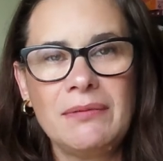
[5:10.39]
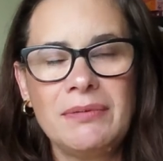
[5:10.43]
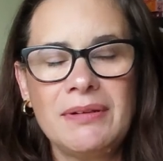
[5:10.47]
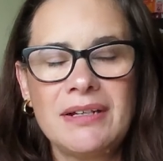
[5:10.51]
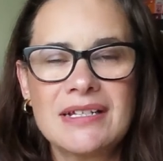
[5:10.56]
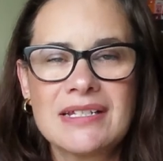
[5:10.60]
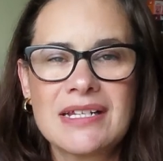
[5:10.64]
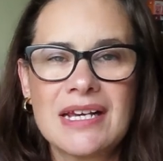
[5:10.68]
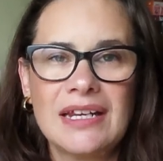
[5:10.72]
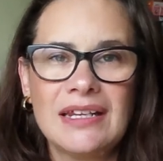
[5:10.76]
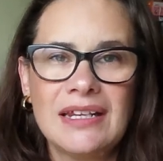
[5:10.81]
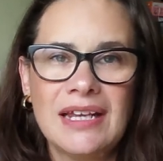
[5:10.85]
it
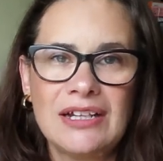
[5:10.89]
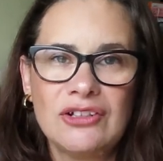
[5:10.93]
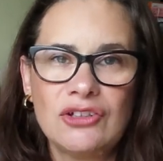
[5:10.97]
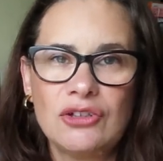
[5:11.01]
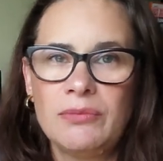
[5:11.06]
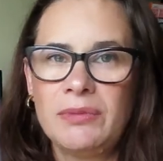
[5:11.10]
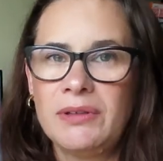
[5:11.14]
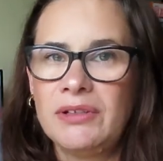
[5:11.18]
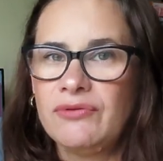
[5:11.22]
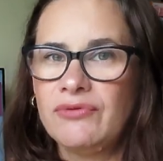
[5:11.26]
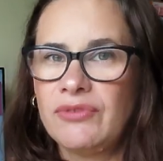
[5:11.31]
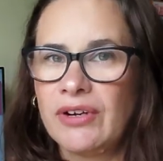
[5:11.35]
because I like
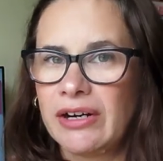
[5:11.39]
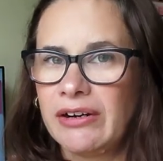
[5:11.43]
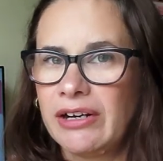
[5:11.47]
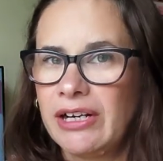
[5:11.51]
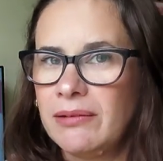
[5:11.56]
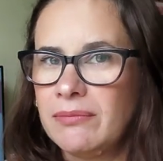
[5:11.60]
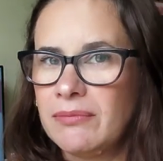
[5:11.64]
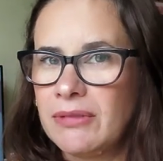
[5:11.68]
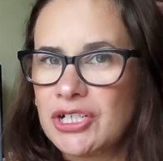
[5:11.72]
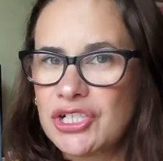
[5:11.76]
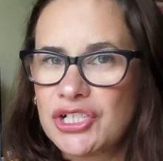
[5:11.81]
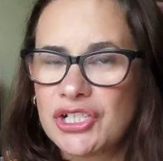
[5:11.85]
to be
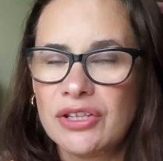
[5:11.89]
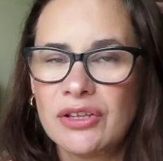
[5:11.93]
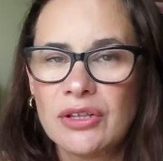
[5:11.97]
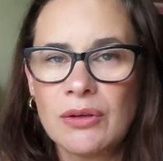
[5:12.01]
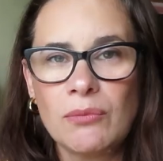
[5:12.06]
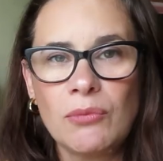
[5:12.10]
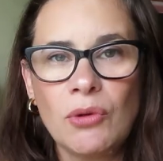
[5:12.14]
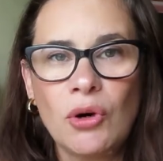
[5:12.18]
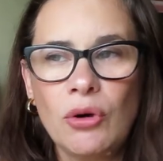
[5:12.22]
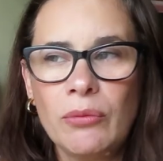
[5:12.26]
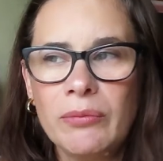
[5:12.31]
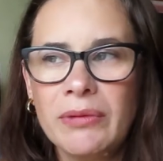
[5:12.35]
very much in
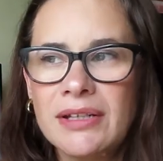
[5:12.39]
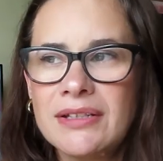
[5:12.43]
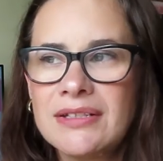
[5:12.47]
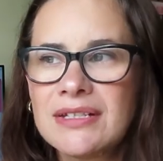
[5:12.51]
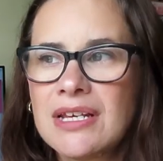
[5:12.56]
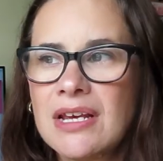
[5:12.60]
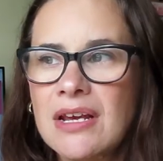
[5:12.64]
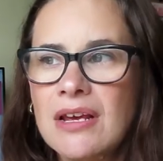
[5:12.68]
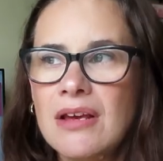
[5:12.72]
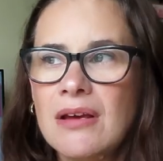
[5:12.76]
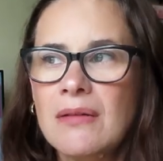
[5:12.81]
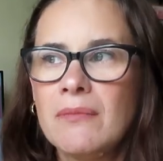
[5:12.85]
the
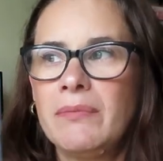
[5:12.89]
moment,